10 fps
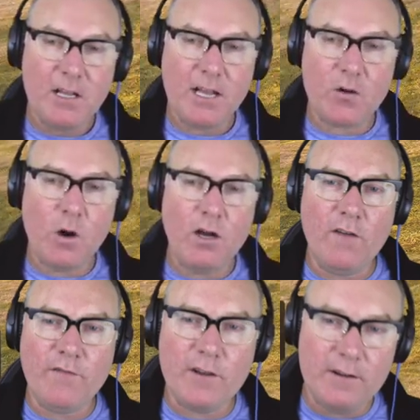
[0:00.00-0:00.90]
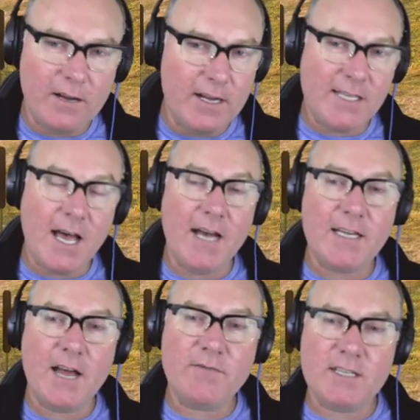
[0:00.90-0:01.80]
Like quite often, it's hard
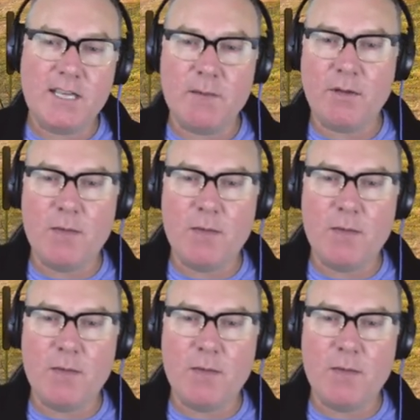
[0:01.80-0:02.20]
enough to get